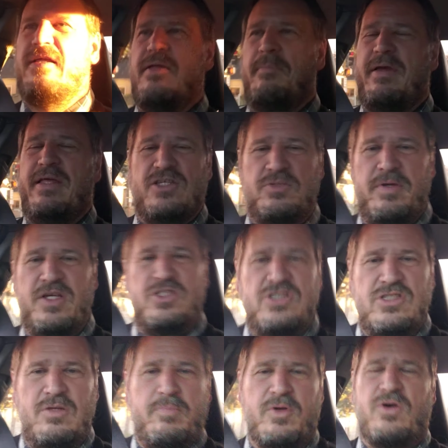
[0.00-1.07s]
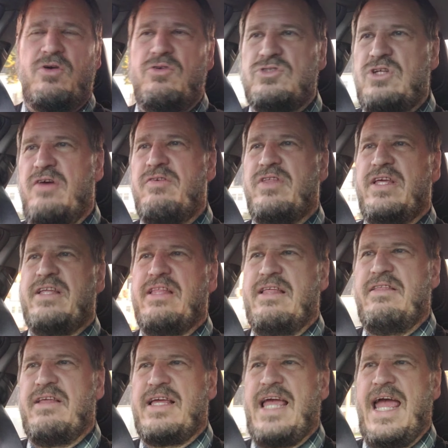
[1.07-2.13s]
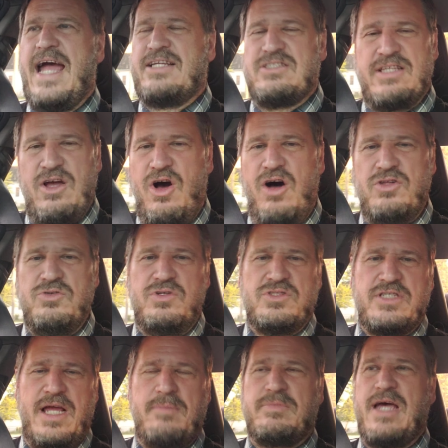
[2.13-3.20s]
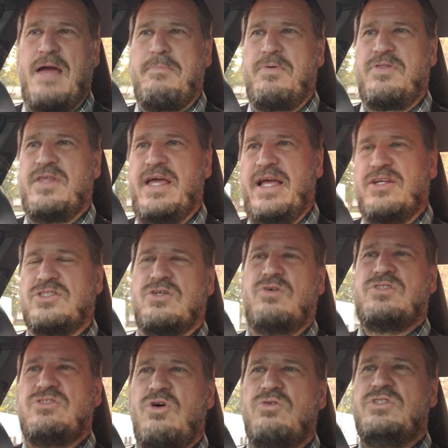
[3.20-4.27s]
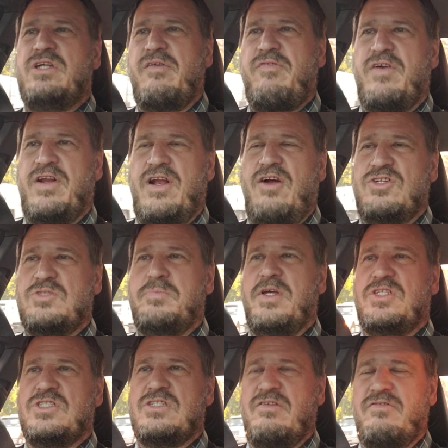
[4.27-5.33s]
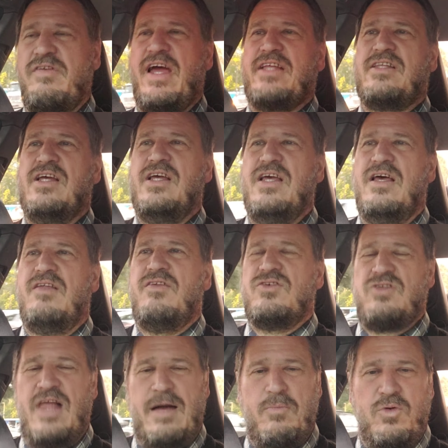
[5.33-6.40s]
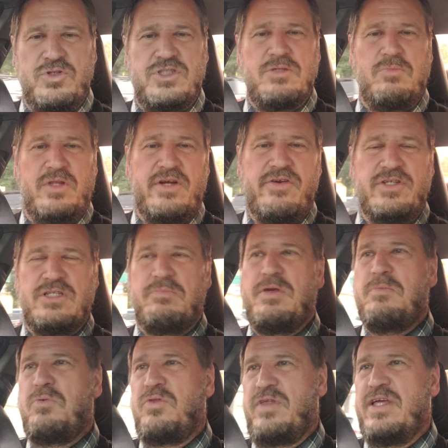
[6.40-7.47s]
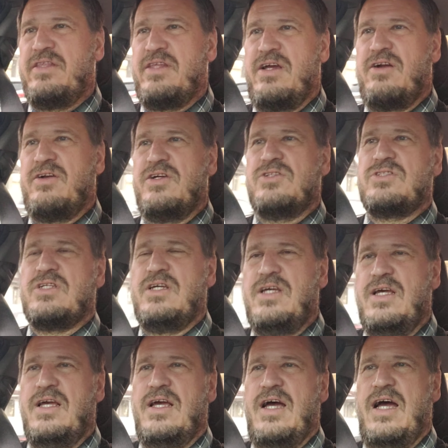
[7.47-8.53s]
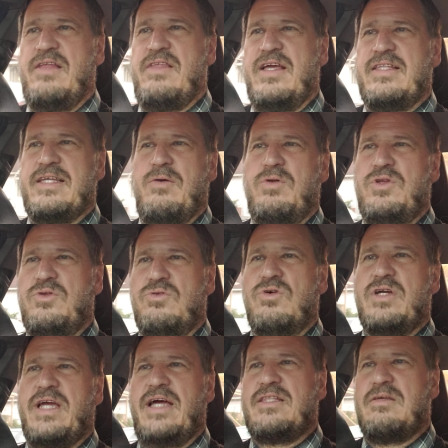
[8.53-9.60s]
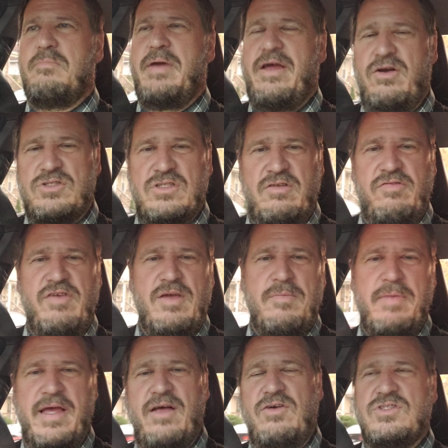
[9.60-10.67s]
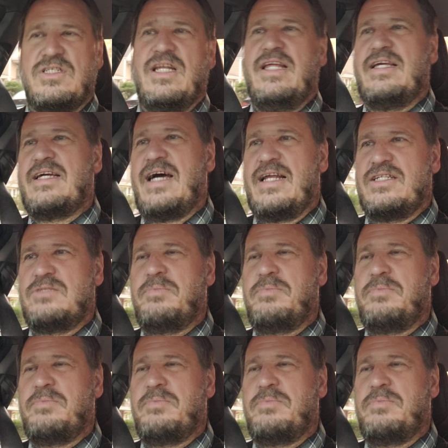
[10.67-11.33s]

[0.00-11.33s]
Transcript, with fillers: I mean, the species, the birds, everything, the cats, they all do the same type of thing. So it's no different in our species. In fact, there's a lot more similarities than people think there is. I think that when you look at the males and the females in any kind of